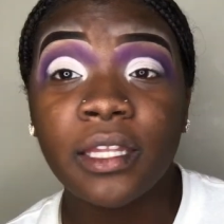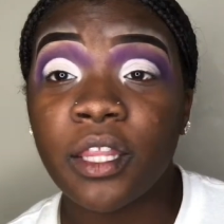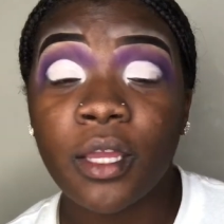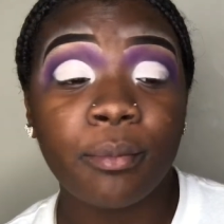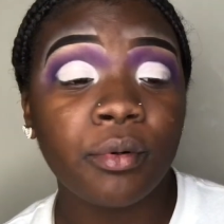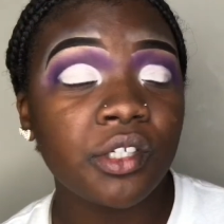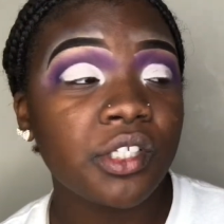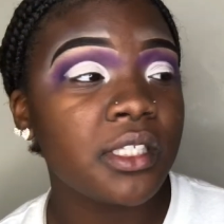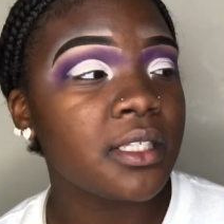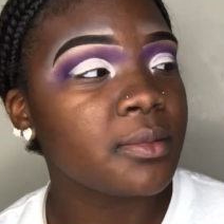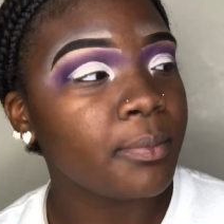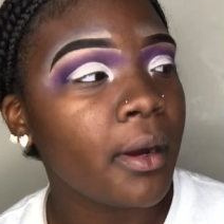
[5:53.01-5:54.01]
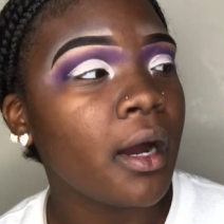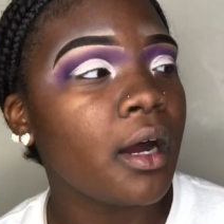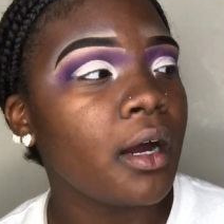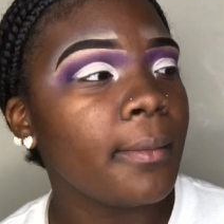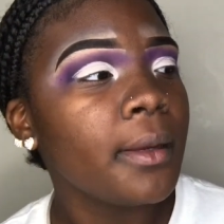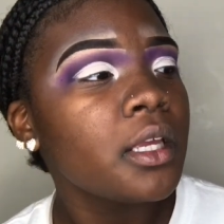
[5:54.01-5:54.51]
They brushes is
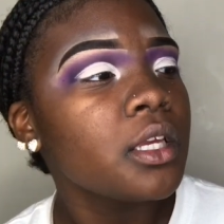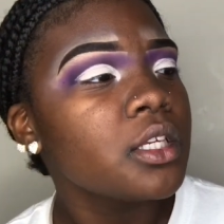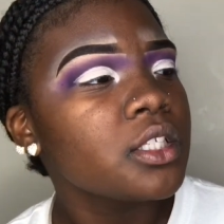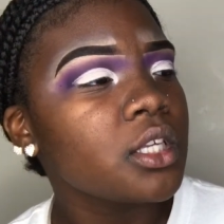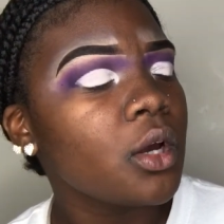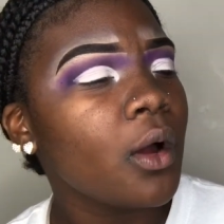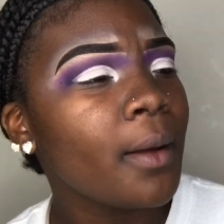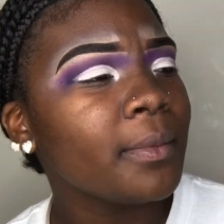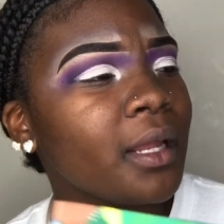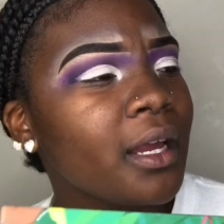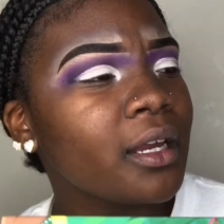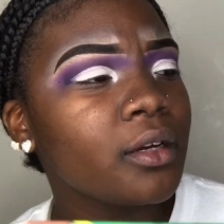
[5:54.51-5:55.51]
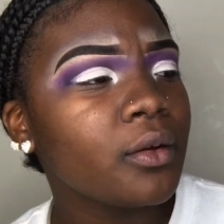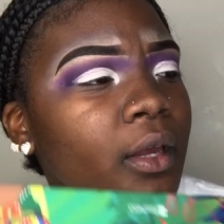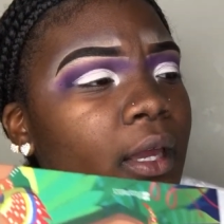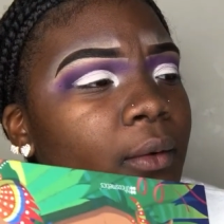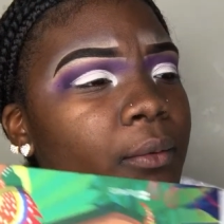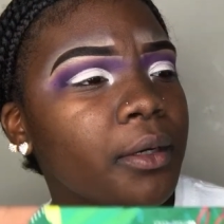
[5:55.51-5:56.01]
bomb. So I'm like,
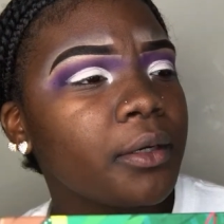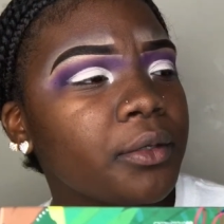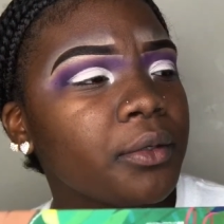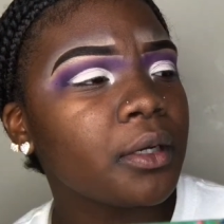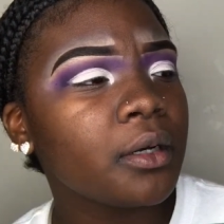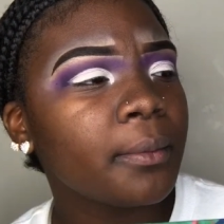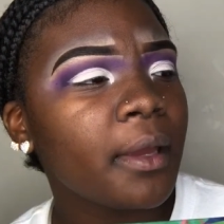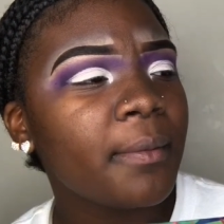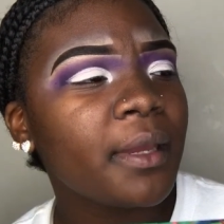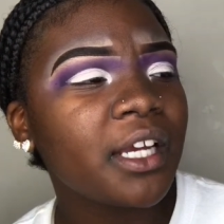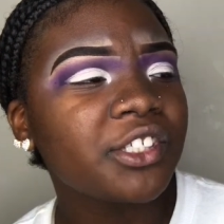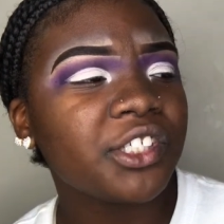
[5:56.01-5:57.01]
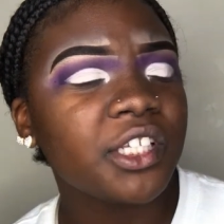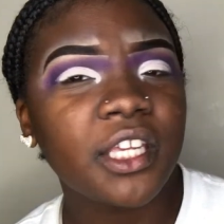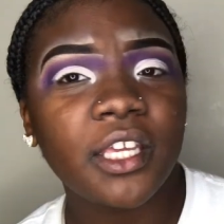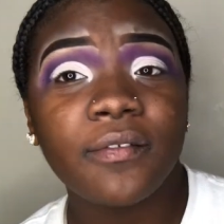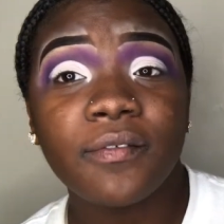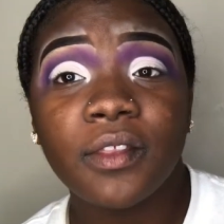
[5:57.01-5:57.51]
okay, well, you know, maybe I should
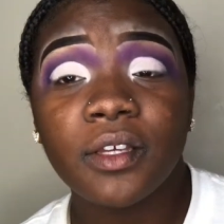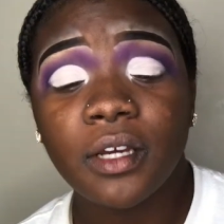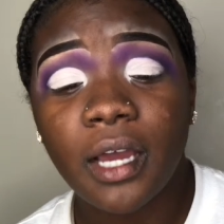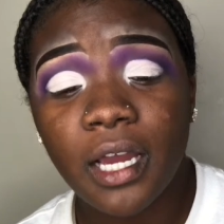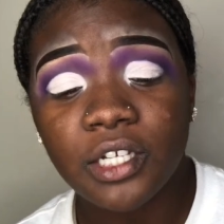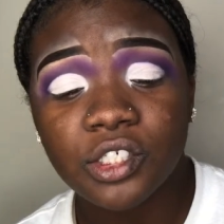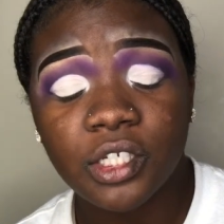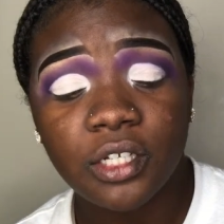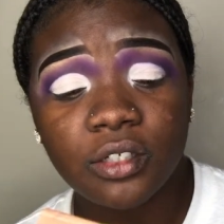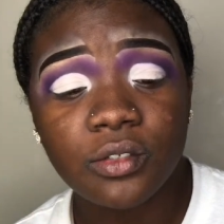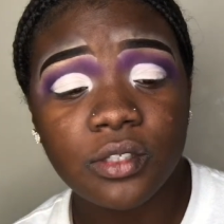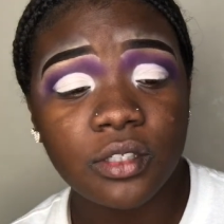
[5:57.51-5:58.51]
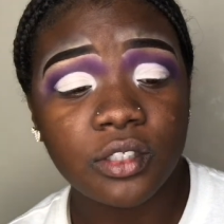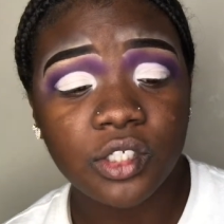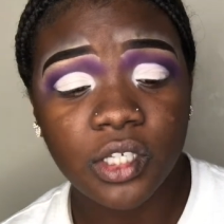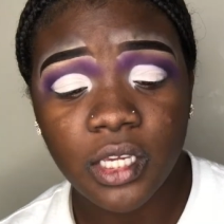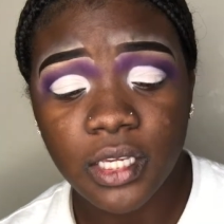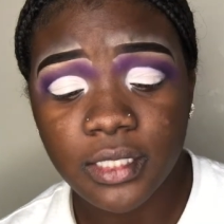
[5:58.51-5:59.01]
give the eyeshadows a
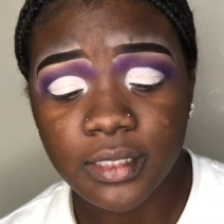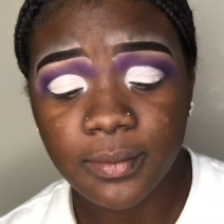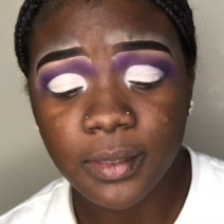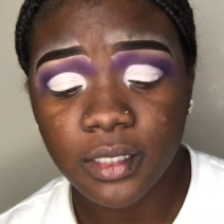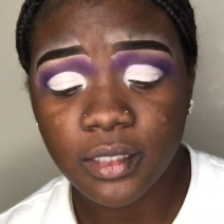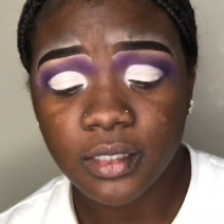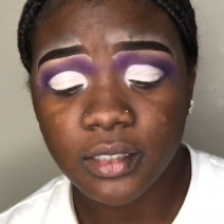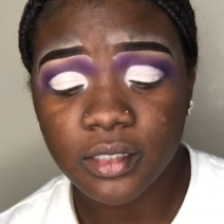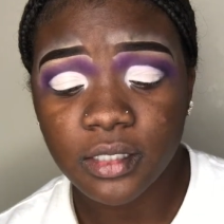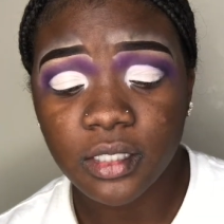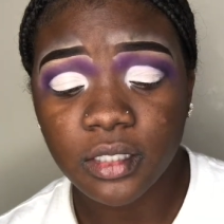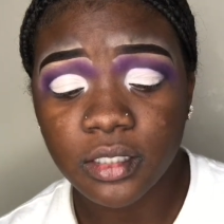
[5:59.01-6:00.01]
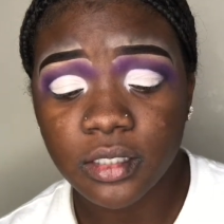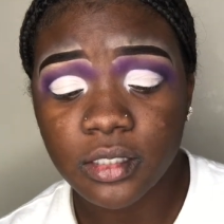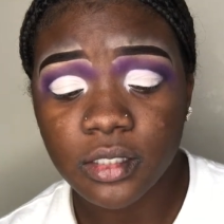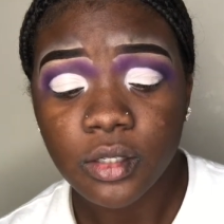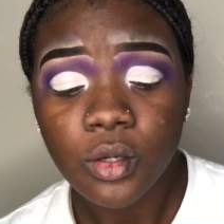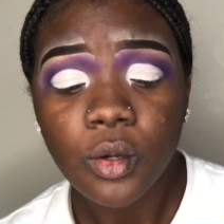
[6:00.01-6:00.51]
chance because it
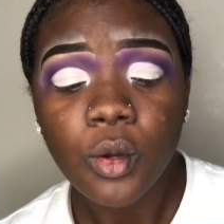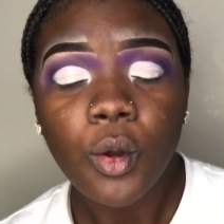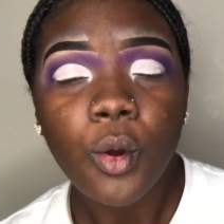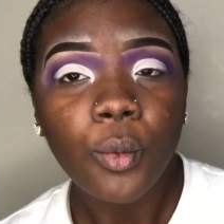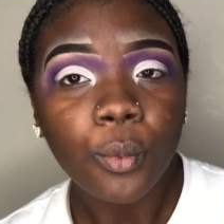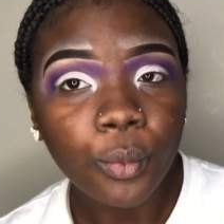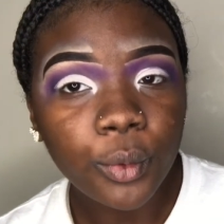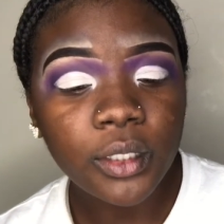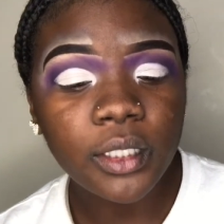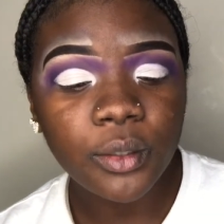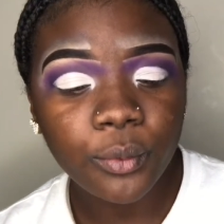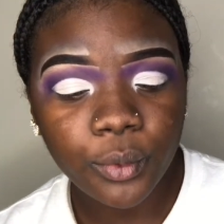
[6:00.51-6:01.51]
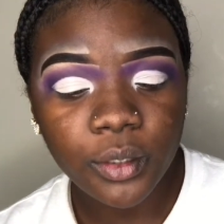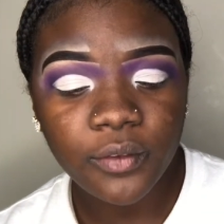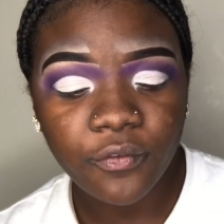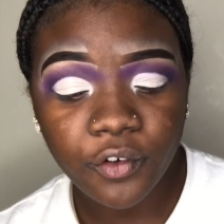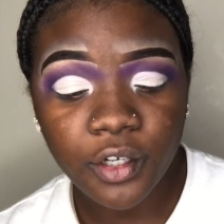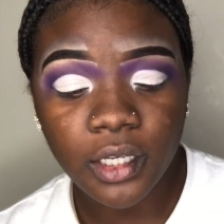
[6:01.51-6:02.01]
looks really, really
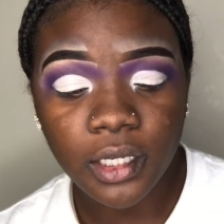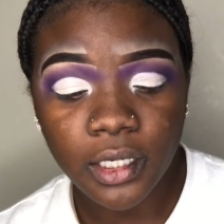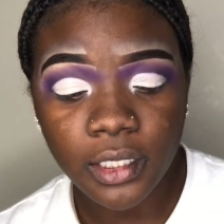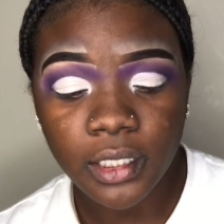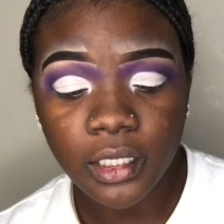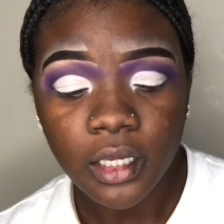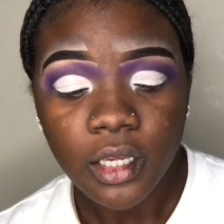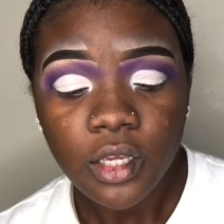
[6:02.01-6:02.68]
freaking good.